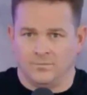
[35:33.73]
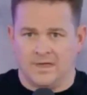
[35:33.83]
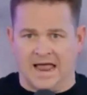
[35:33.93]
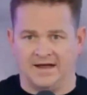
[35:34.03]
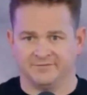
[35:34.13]

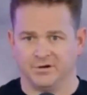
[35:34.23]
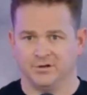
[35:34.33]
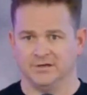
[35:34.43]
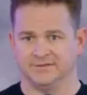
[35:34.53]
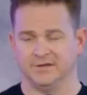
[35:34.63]
After you
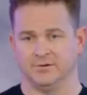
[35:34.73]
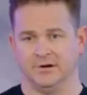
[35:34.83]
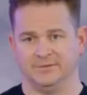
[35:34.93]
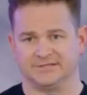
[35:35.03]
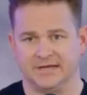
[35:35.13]
get the
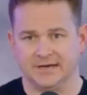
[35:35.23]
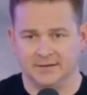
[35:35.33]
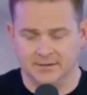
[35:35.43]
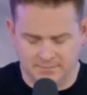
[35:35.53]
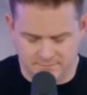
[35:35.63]
agreement signed,
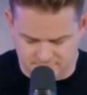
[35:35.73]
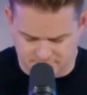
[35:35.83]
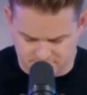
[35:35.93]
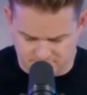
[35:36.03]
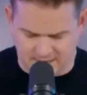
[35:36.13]

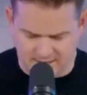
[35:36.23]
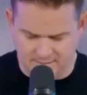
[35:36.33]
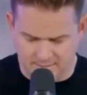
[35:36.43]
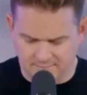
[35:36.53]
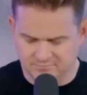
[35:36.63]
right?
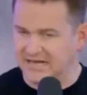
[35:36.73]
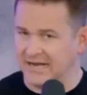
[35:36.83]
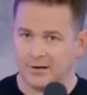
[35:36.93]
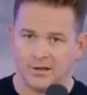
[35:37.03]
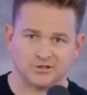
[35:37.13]

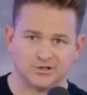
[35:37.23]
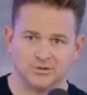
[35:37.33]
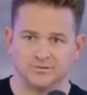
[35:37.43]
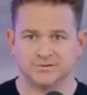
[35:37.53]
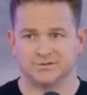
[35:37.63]
Title
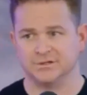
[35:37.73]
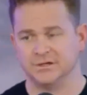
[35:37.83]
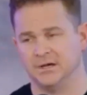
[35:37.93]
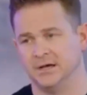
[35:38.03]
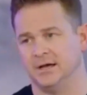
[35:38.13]
issues,
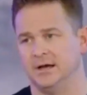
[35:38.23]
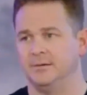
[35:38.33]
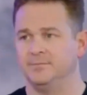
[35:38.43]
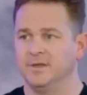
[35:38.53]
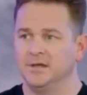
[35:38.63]

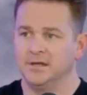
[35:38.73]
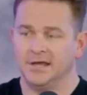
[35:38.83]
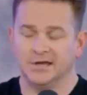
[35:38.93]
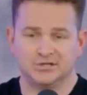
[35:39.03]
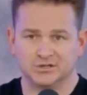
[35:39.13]

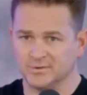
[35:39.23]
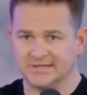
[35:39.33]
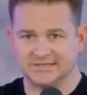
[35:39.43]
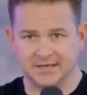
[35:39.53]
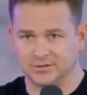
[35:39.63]
issues with the
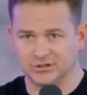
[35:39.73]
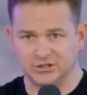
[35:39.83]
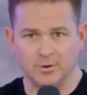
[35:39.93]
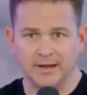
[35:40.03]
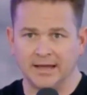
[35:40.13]
seller
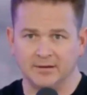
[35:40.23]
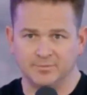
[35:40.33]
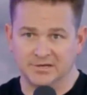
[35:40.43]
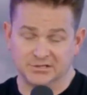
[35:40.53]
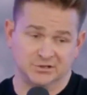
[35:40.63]
showing up,
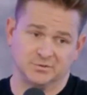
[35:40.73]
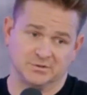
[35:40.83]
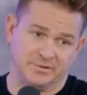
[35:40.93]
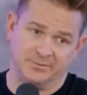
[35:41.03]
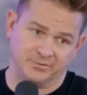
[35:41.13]
issues
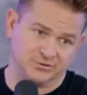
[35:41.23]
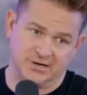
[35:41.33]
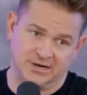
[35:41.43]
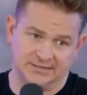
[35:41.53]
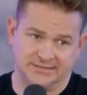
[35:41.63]
with people
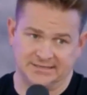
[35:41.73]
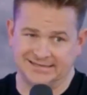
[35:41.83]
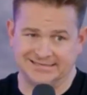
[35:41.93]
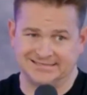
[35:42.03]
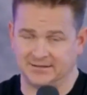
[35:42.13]
trying to get
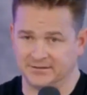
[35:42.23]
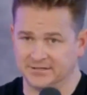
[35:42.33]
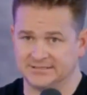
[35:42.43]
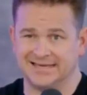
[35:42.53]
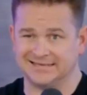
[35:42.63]
the seller to
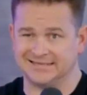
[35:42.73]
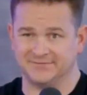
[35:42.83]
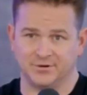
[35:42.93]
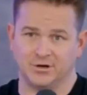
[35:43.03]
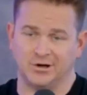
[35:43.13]
take a
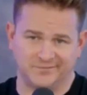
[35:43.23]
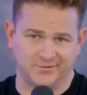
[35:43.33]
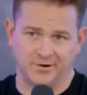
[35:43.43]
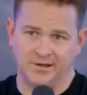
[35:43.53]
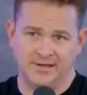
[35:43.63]
different
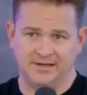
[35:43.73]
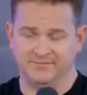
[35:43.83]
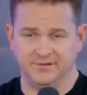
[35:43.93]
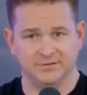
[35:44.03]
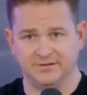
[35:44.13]
offer,
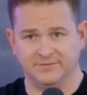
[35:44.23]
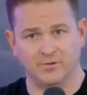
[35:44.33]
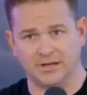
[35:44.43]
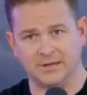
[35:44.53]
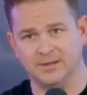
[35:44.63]
even though they've
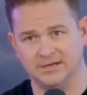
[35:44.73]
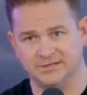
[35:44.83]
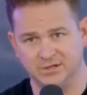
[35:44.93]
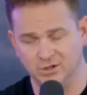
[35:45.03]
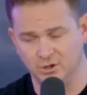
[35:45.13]
already committed
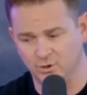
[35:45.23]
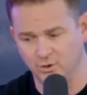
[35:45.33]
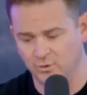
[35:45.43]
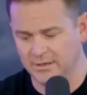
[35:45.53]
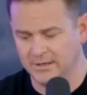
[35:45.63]
to
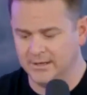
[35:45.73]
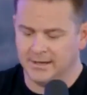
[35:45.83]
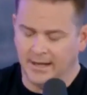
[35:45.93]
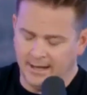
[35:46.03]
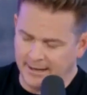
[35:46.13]
you.
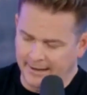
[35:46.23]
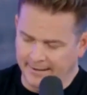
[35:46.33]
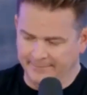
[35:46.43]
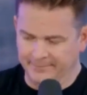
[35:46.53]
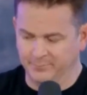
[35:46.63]

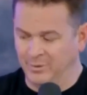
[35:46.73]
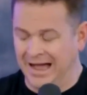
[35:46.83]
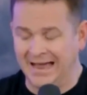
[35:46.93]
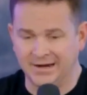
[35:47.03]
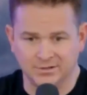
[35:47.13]

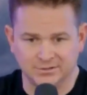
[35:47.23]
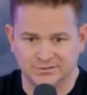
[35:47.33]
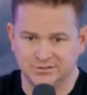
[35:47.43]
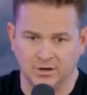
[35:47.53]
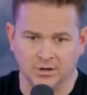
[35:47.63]

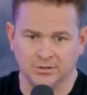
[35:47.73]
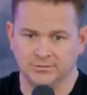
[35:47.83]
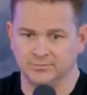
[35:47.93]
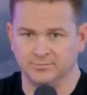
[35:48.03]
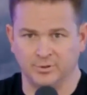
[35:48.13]
Buyers aren't
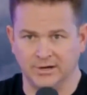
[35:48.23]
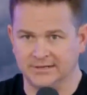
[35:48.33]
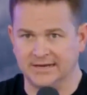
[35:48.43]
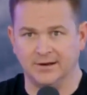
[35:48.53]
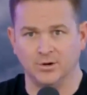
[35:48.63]
putting
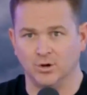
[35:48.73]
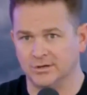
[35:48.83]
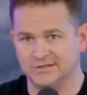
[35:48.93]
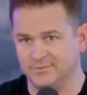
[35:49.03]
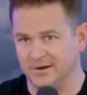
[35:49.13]
down
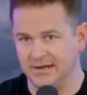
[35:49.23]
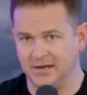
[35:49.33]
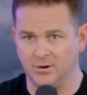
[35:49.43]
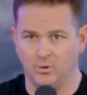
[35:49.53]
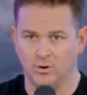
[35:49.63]
earnest money,
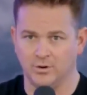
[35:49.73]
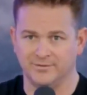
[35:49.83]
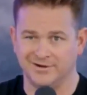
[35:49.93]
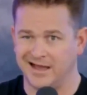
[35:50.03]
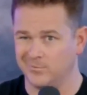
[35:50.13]
or
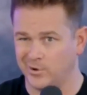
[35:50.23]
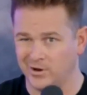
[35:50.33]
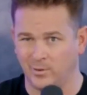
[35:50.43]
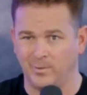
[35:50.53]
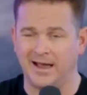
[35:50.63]
they're not
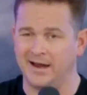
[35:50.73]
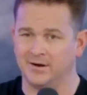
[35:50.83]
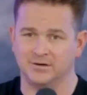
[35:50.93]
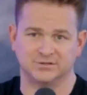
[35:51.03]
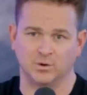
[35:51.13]
real
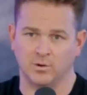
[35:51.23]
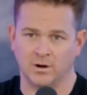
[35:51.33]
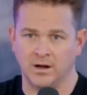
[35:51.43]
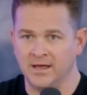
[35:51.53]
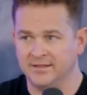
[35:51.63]
buyers, or
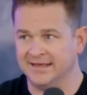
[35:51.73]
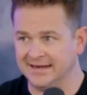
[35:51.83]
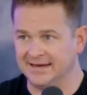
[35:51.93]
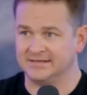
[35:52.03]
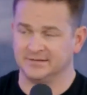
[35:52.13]
they
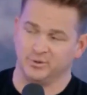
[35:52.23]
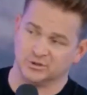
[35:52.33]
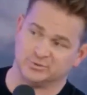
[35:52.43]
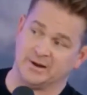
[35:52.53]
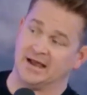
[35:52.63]
need to
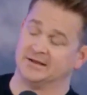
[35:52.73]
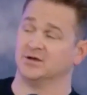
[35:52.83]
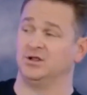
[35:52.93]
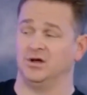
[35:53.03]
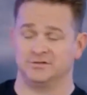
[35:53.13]
push back the
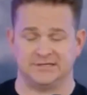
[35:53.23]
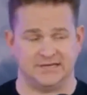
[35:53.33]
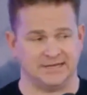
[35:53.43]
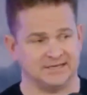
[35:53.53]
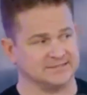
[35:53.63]
closing
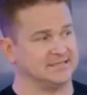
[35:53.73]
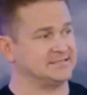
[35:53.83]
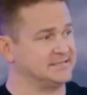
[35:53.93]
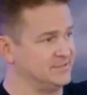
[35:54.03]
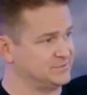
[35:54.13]
because this
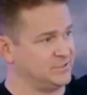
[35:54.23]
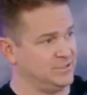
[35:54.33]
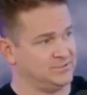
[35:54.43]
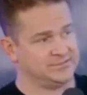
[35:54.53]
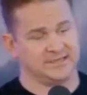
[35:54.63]
deal's
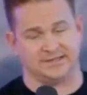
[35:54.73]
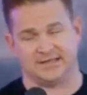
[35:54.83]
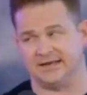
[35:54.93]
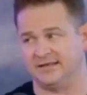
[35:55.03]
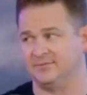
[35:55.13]
closing and they
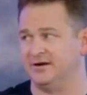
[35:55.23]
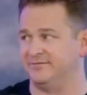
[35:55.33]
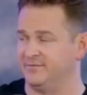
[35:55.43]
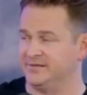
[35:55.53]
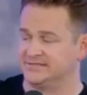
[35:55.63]
need the money
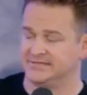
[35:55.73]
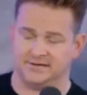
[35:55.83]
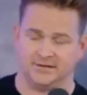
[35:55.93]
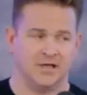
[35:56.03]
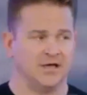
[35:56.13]
from this
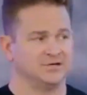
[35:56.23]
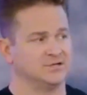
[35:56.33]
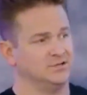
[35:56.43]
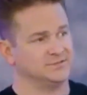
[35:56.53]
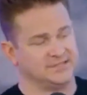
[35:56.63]
deal to
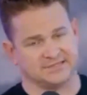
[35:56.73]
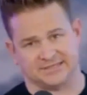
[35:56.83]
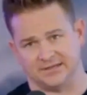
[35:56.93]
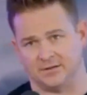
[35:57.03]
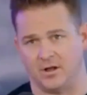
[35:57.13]
close this
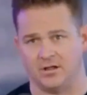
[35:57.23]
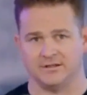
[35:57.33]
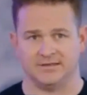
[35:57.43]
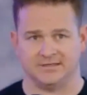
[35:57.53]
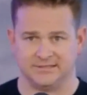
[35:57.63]
deal, all of
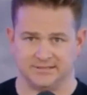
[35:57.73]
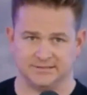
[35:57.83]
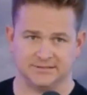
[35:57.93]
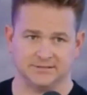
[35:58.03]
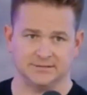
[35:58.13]
these
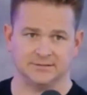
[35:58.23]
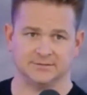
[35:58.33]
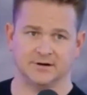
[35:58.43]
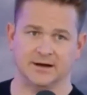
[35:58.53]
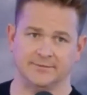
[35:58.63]
things,
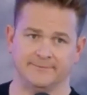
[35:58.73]
right?